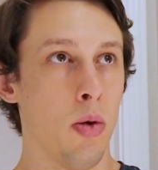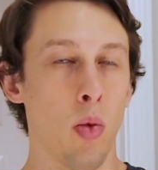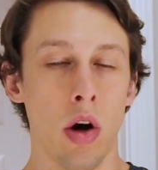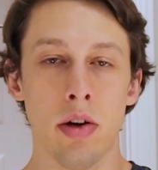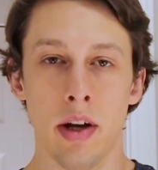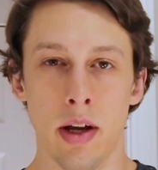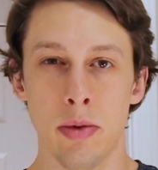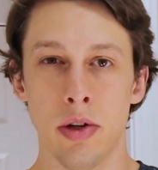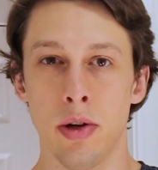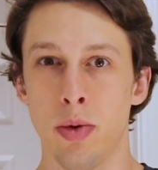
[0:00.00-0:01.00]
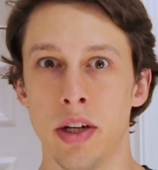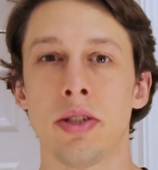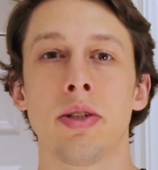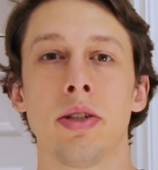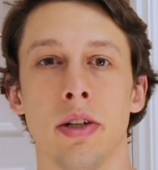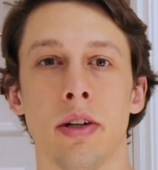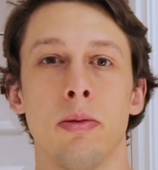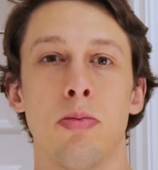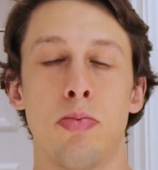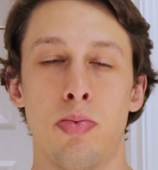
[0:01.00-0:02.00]
Water hammer arresters
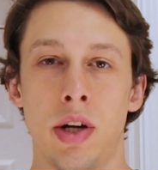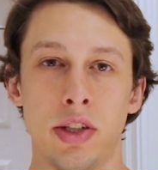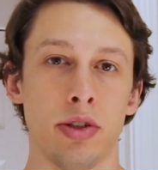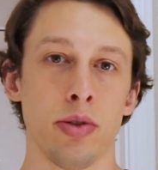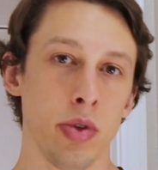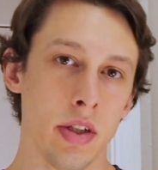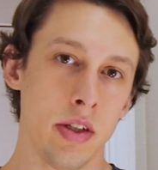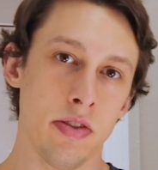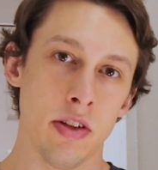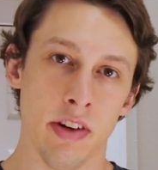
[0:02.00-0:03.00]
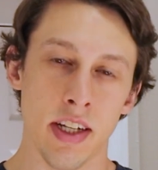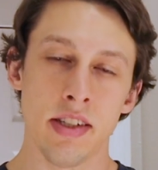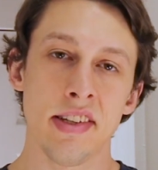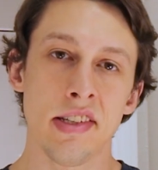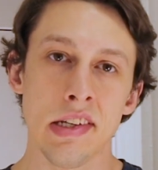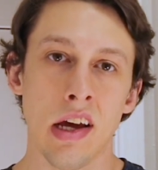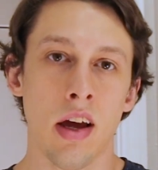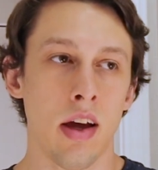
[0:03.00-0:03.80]
are pressure relief devices.